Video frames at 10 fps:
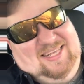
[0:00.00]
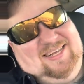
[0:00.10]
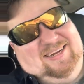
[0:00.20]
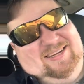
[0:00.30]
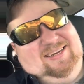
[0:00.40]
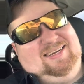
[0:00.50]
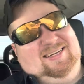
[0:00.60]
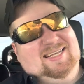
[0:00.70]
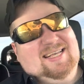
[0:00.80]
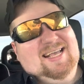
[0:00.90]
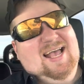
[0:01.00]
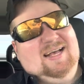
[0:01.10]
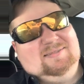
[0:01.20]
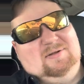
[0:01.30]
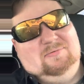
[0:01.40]
there.
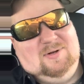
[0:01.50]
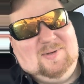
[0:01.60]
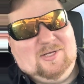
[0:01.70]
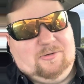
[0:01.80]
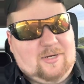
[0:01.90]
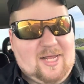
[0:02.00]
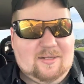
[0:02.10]
So what about your